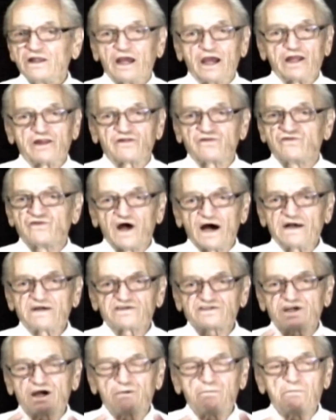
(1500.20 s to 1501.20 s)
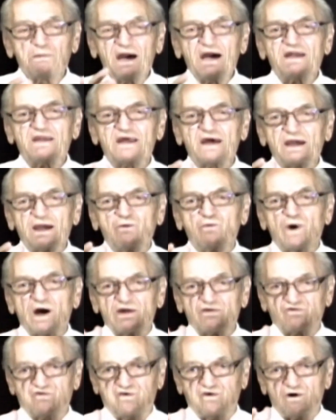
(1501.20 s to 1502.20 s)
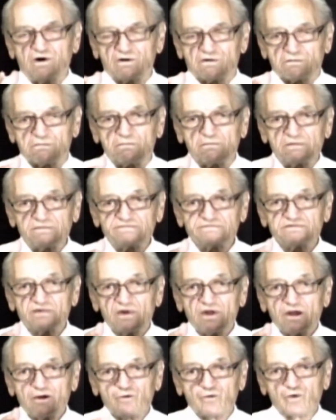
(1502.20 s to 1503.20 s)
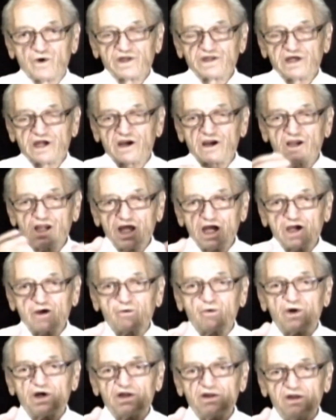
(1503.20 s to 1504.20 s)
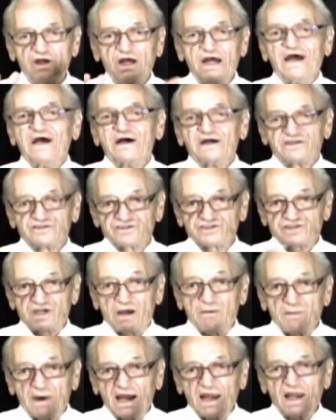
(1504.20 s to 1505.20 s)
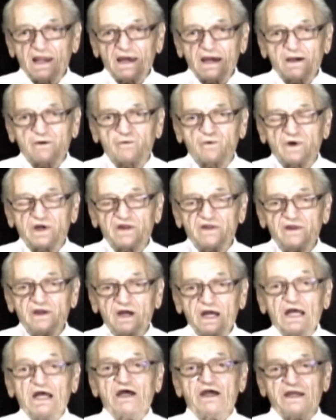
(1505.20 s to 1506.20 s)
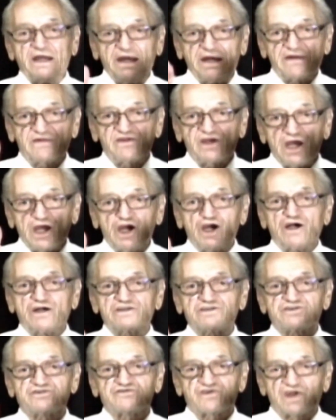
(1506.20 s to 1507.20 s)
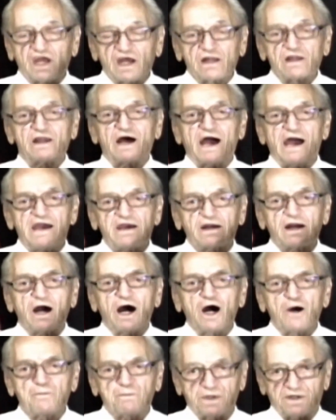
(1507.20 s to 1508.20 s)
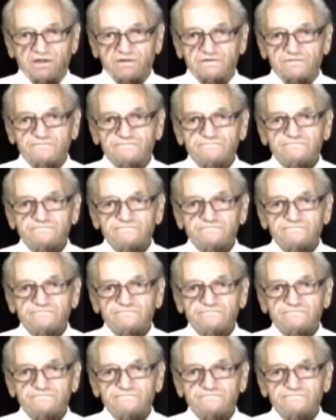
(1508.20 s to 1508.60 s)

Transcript: It doesn't matter in what form, whether liquid, semi-liquid, it is still a copper.